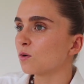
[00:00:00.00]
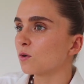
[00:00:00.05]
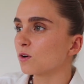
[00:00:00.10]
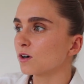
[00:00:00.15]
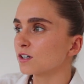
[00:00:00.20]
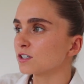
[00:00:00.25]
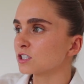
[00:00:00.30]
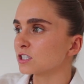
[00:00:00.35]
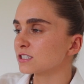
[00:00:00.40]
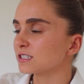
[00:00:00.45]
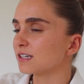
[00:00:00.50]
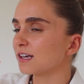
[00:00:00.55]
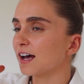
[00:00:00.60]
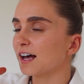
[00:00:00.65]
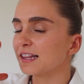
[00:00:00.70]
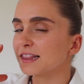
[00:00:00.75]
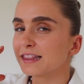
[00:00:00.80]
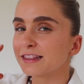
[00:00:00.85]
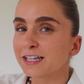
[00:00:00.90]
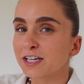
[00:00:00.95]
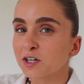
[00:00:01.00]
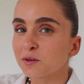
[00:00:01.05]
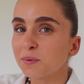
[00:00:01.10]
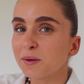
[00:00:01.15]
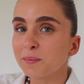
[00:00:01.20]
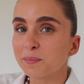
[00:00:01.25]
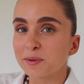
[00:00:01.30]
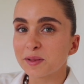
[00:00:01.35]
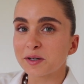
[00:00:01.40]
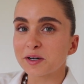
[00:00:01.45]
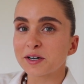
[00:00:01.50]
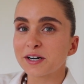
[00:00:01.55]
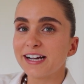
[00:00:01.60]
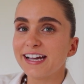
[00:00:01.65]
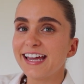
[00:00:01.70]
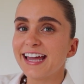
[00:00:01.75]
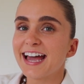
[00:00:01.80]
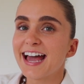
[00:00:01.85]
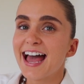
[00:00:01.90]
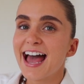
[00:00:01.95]
or just a little bit
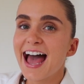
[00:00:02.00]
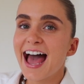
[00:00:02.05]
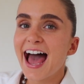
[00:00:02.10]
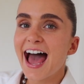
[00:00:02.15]
blurry